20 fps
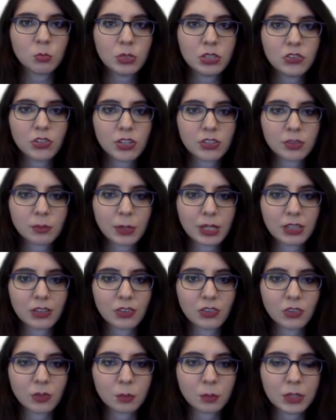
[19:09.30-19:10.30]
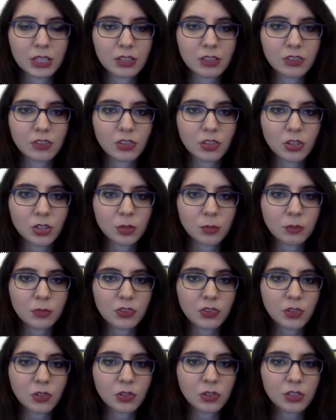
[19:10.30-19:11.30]
we talked about those appeal
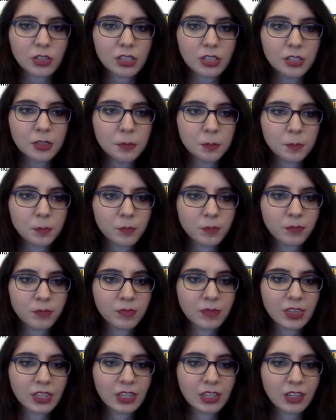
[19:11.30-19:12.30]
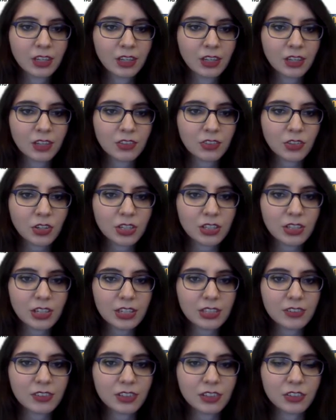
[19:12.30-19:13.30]
terms earlier. So I'd
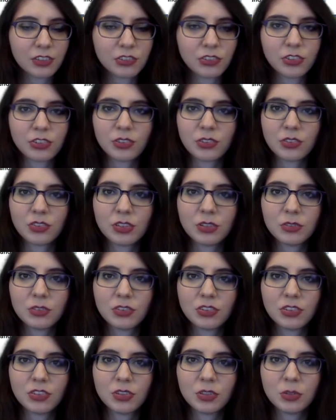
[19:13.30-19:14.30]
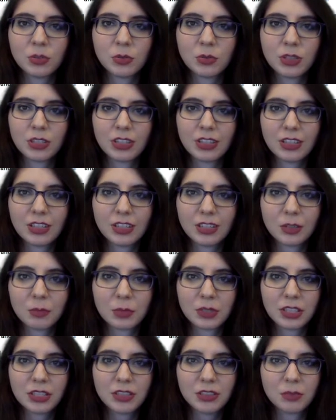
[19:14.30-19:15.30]
like to introduce you to the
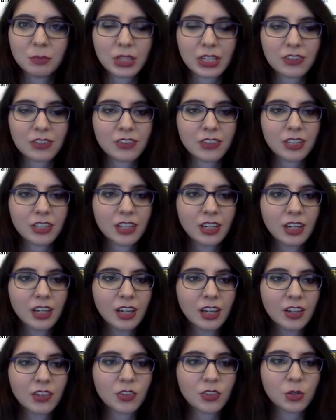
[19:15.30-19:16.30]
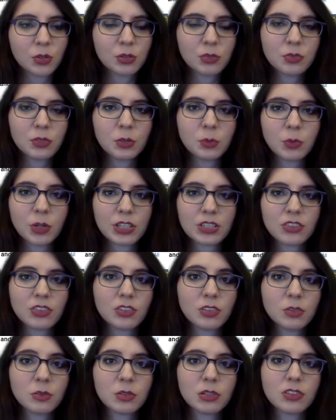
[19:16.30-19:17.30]
appeal mixer. So if you want
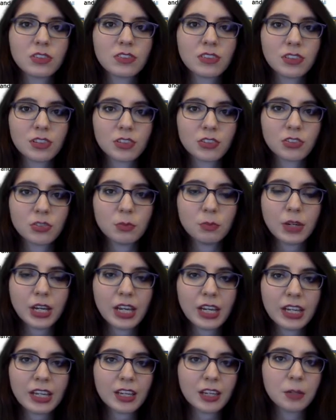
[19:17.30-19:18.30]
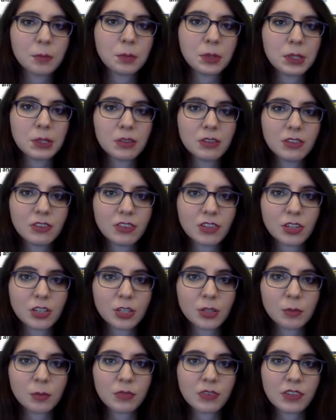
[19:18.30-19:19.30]
to search by appeal
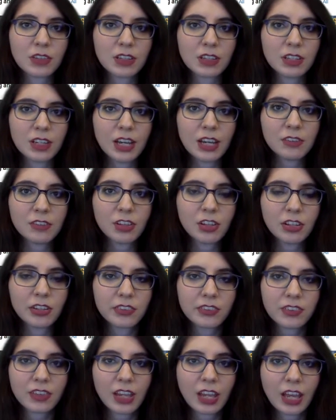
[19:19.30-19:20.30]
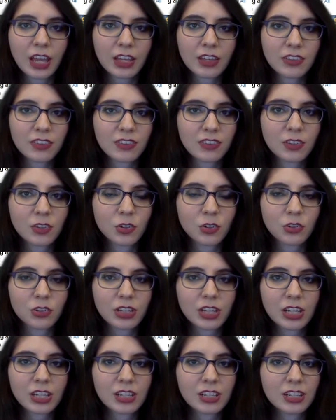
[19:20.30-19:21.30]
terms, Novelist has
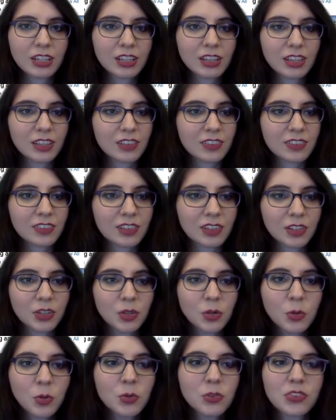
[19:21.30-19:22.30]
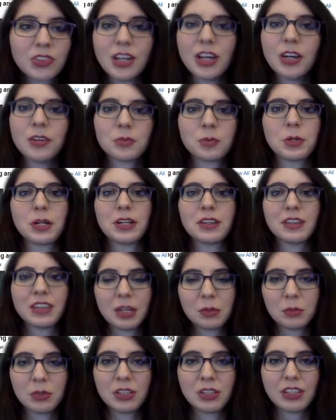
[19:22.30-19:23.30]
created this whole software
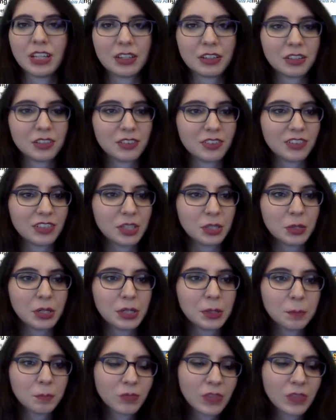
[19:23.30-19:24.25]
that will allow you to do it.